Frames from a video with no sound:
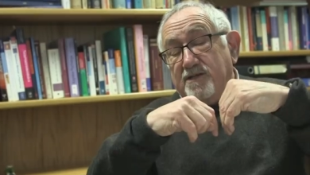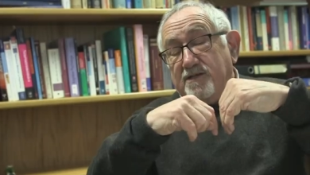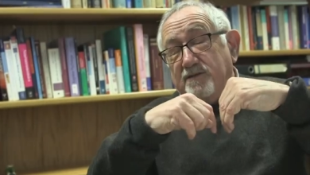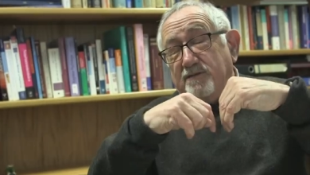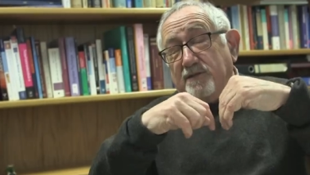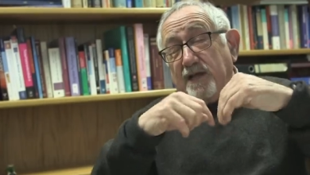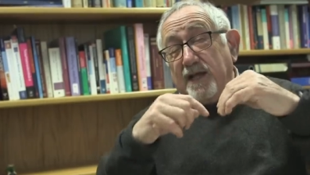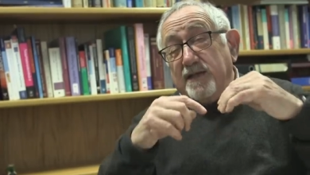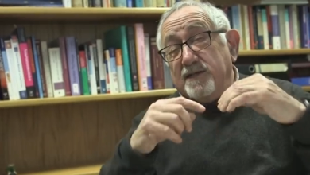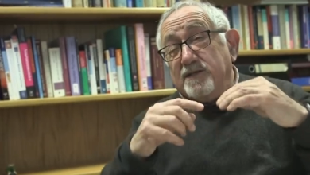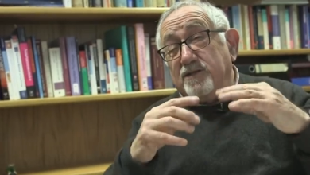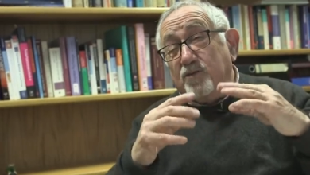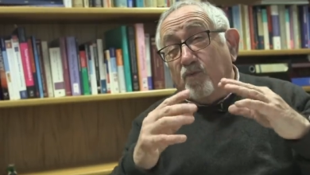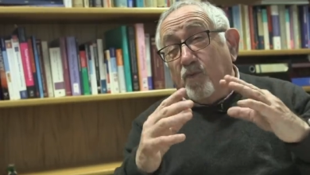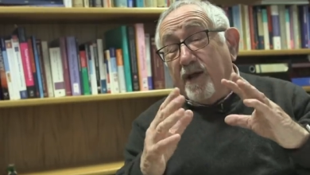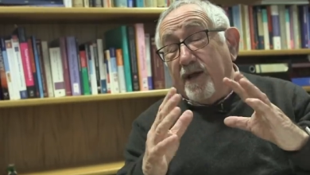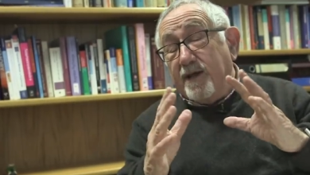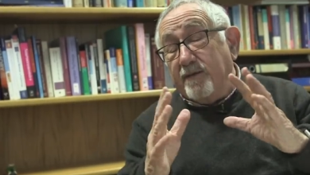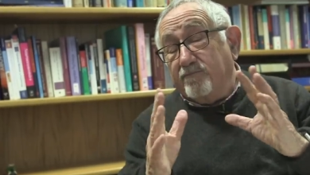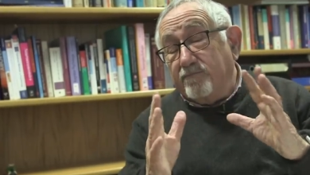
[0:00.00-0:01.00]
So that's the
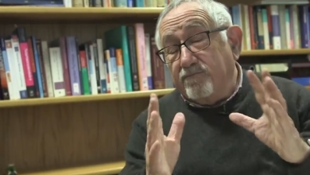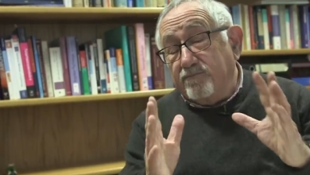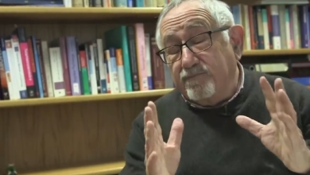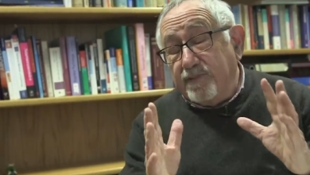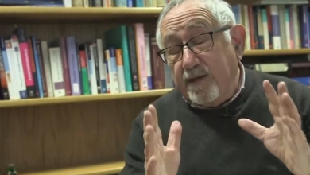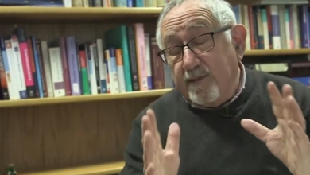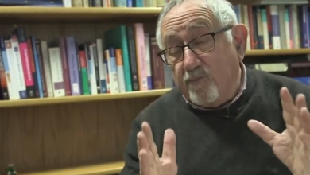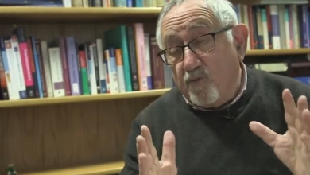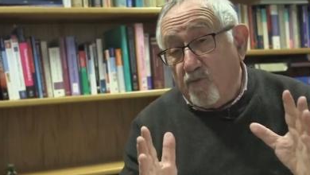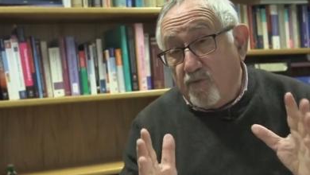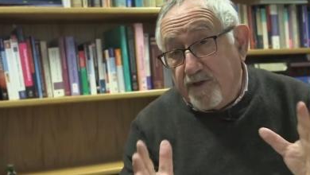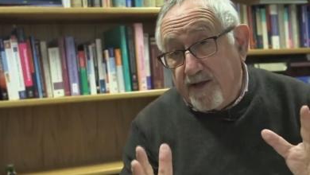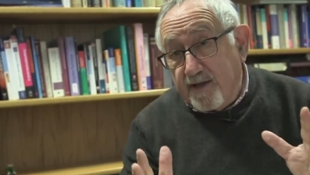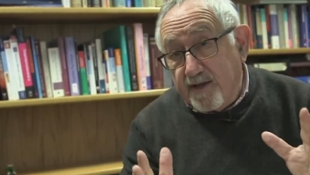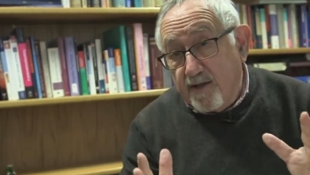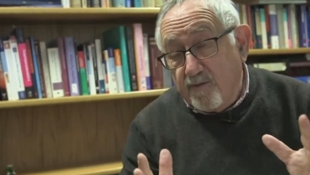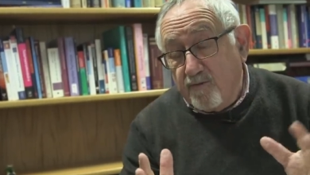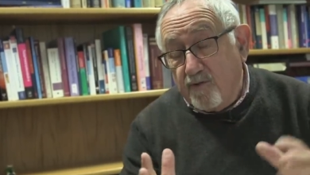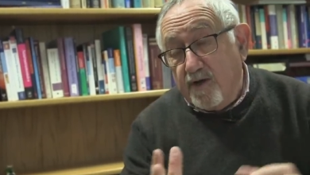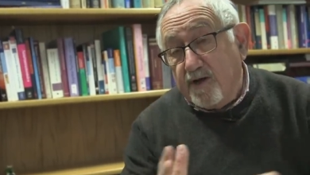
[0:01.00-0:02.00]
way people
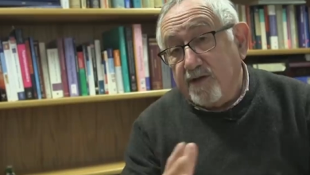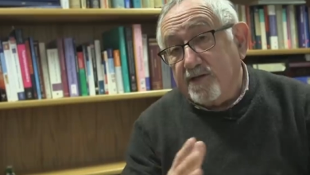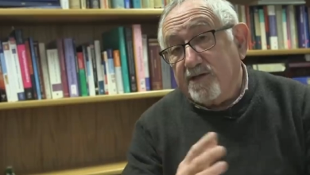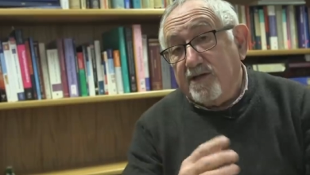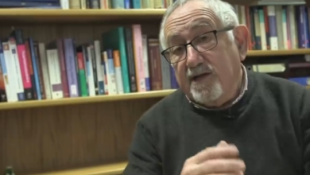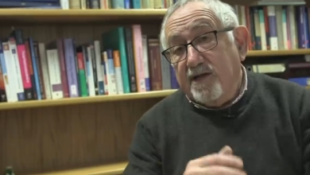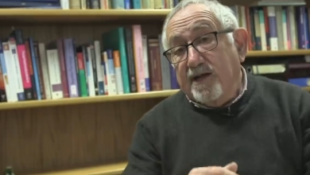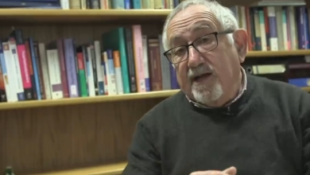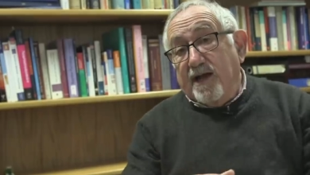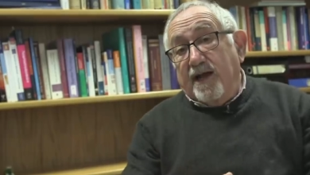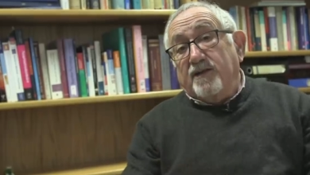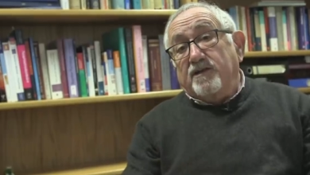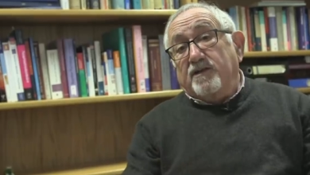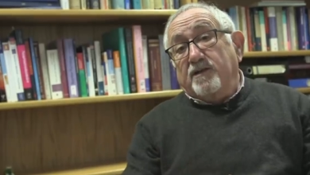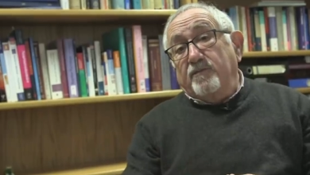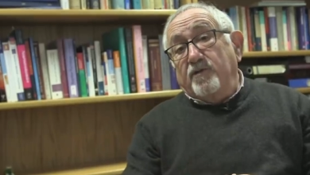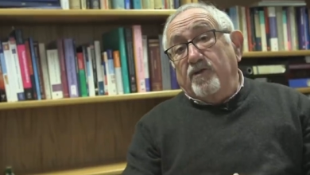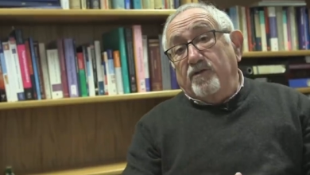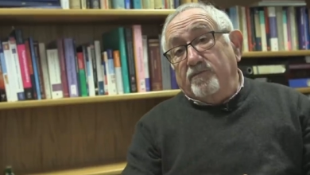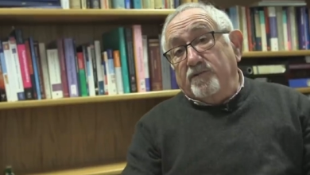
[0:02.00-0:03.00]
think it works at
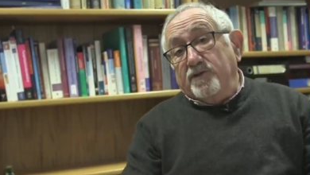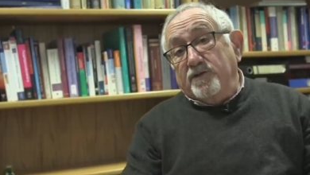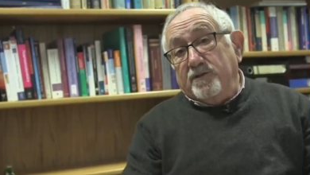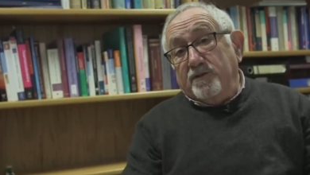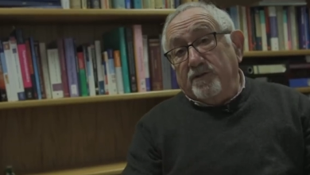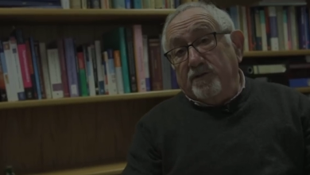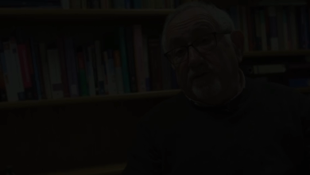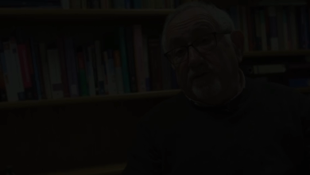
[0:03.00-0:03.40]
the moment.